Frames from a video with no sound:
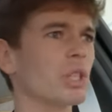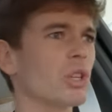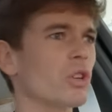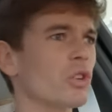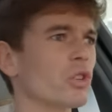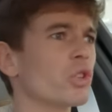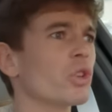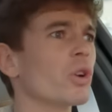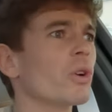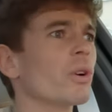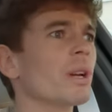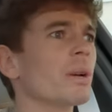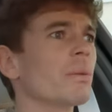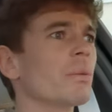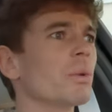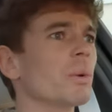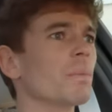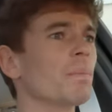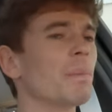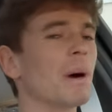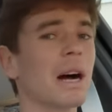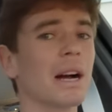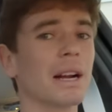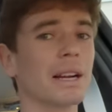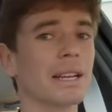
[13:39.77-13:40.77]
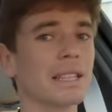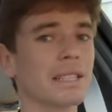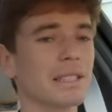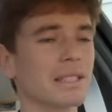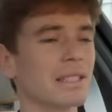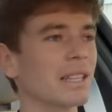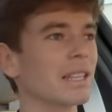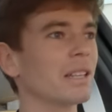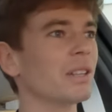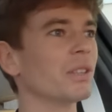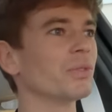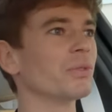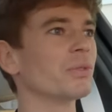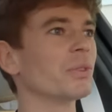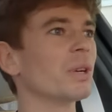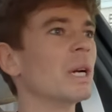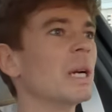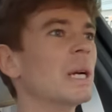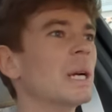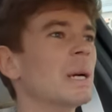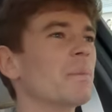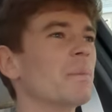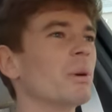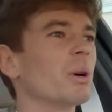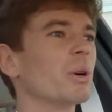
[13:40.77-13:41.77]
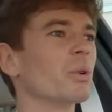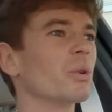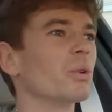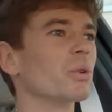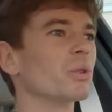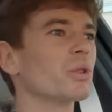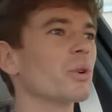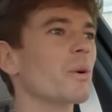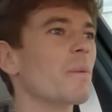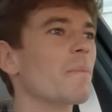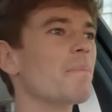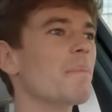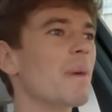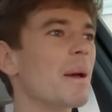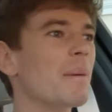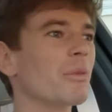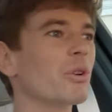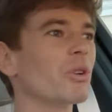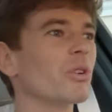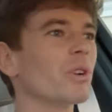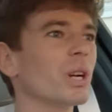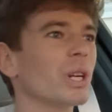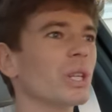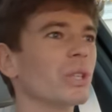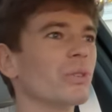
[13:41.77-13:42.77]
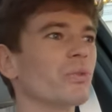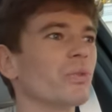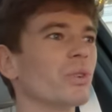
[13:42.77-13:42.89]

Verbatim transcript: So it will park itself, but it'll also memorize,